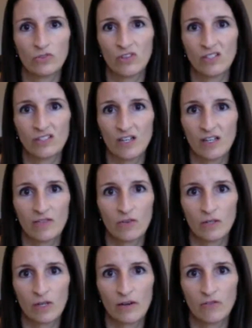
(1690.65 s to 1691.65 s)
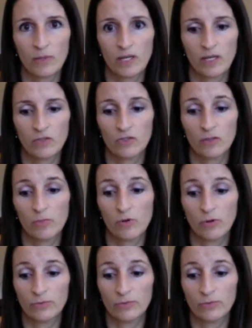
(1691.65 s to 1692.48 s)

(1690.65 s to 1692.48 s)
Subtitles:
So that's not even everybody answering the poll.